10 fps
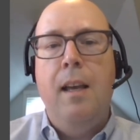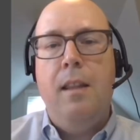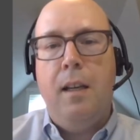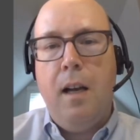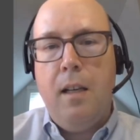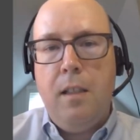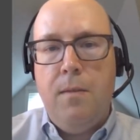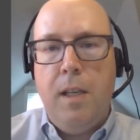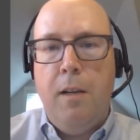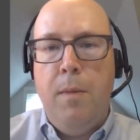the cost of
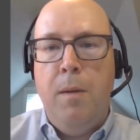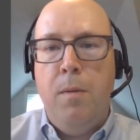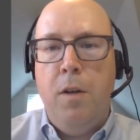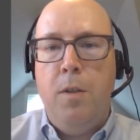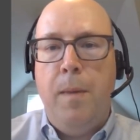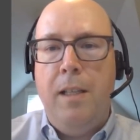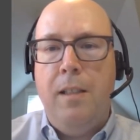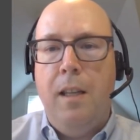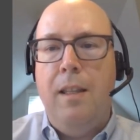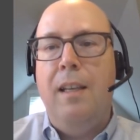settlement approach based
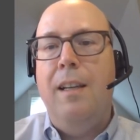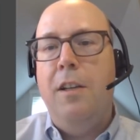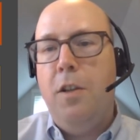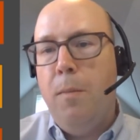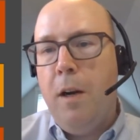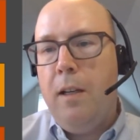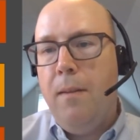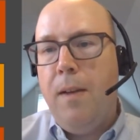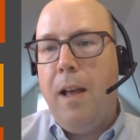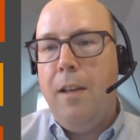on the initial
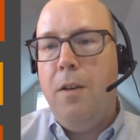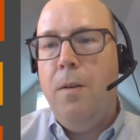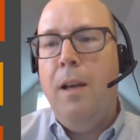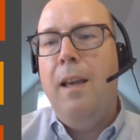market value